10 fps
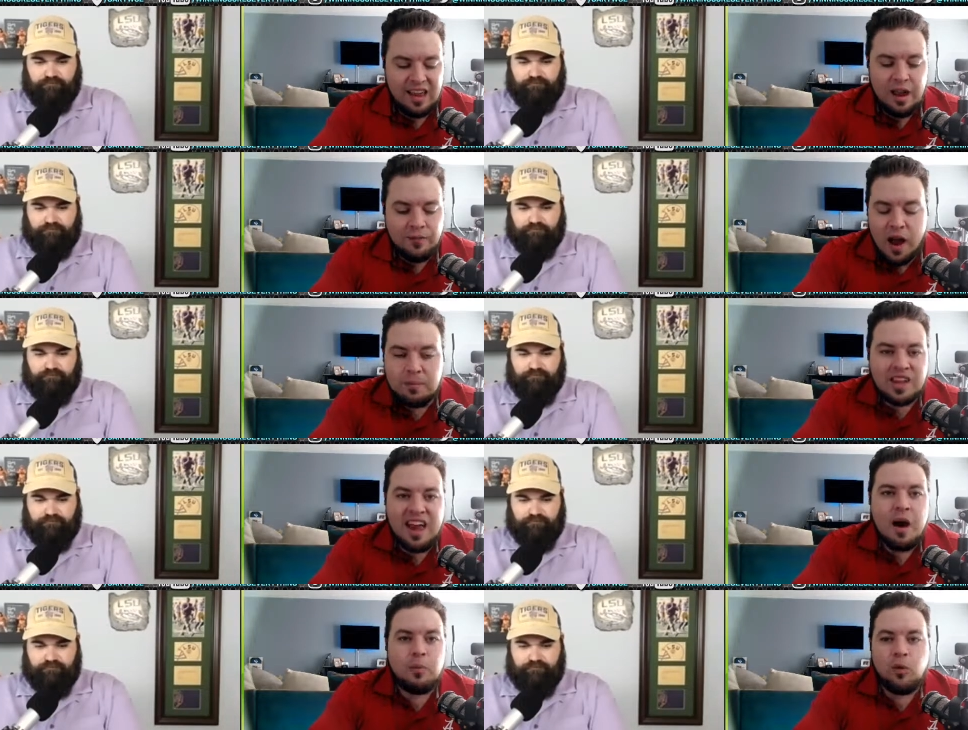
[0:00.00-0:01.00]
Speaker 1: if I'm the
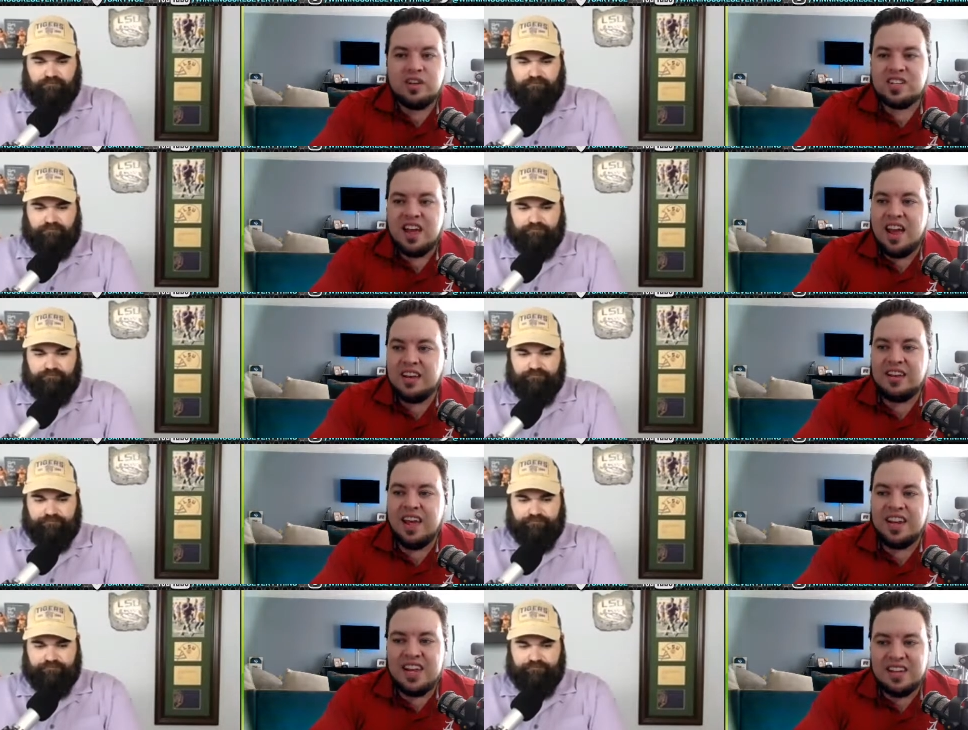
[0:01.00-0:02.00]
Cowboys and, and
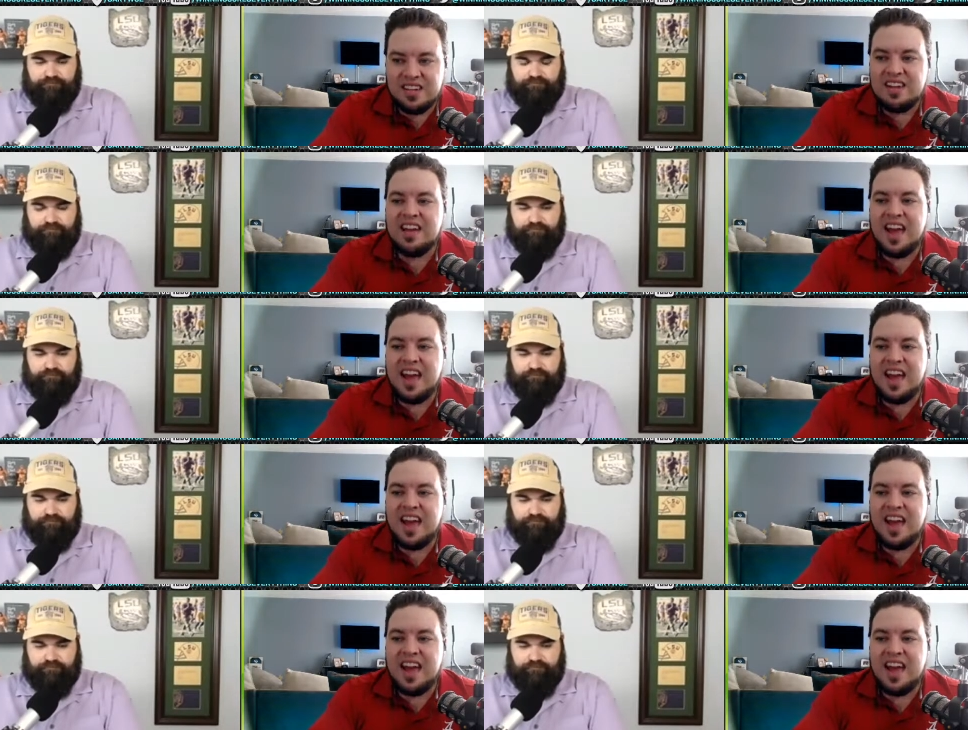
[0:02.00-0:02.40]
he did